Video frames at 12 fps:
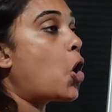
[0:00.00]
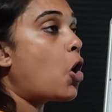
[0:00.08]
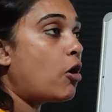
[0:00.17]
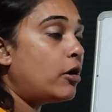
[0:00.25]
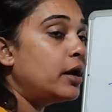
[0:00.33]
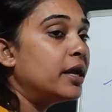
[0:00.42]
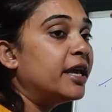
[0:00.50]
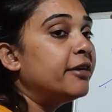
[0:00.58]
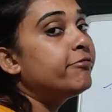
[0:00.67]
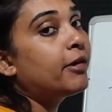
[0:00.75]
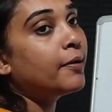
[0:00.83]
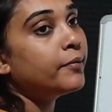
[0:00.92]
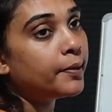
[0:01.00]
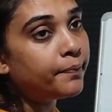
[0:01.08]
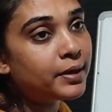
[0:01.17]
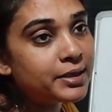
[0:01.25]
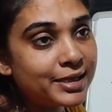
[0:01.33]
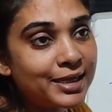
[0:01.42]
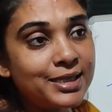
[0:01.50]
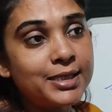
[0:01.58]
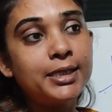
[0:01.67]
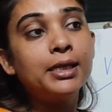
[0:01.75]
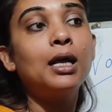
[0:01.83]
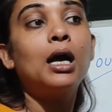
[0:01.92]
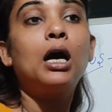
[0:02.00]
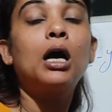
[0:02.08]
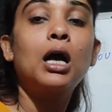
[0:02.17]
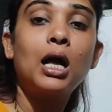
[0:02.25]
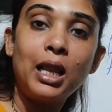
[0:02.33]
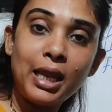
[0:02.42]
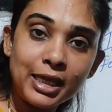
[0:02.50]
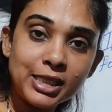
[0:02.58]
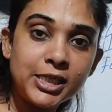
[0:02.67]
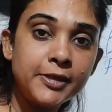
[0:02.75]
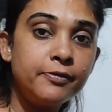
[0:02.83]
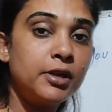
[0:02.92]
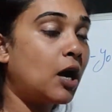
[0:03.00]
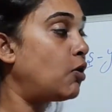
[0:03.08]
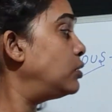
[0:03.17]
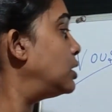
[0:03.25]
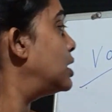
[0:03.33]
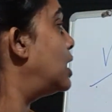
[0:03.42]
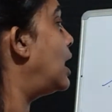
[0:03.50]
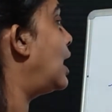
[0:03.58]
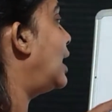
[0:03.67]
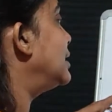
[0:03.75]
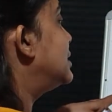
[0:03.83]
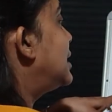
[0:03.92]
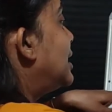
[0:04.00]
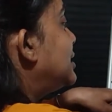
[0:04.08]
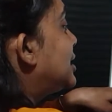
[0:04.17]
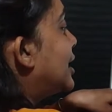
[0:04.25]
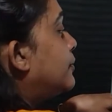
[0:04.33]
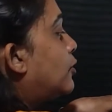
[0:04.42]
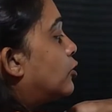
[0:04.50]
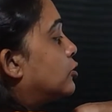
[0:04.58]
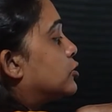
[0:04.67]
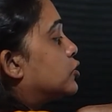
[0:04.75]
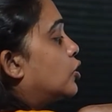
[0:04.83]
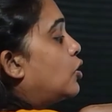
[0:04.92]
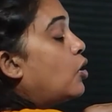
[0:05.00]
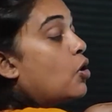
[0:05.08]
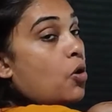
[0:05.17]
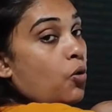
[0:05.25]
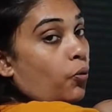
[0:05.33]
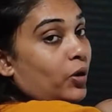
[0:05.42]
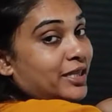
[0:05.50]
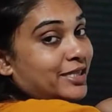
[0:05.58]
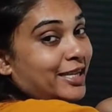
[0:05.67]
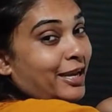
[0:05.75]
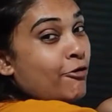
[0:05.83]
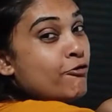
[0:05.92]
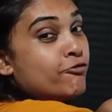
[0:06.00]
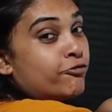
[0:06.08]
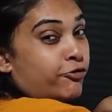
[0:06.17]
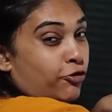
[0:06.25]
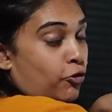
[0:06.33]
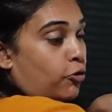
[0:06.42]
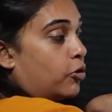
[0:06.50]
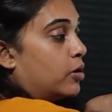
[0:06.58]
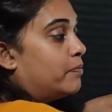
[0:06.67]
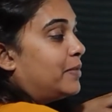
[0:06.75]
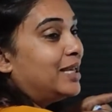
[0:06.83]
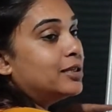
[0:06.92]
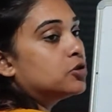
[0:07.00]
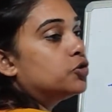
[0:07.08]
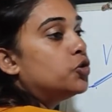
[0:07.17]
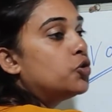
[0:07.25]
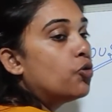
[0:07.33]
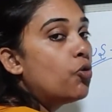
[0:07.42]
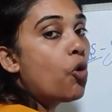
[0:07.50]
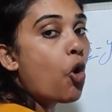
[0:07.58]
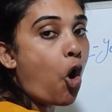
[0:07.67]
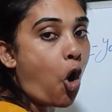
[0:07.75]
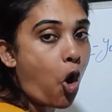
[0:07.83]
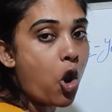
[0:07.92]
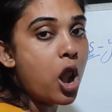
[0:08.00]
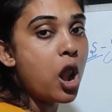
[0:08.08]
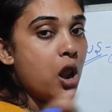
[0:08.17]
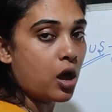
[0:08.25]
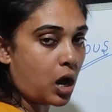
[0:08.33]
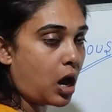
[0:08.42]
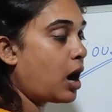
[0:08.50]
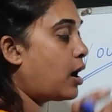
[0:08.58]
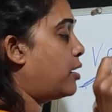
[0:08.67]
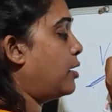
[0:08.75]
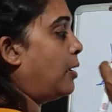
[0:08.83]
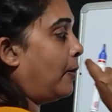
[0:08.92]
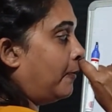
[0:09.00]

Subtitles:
Or if I'm representing a collective noun, at that time also we say vous, means you all are.